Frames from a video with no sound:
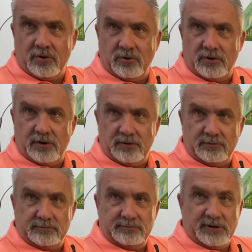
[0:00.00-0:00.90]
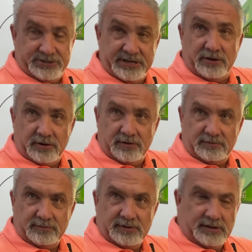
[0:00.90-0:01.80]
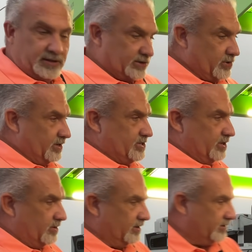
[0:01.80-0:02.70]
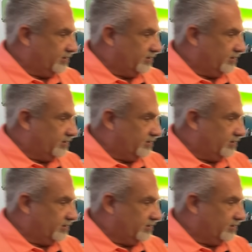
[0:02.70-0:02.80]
cooler, a chiller that's going to chill the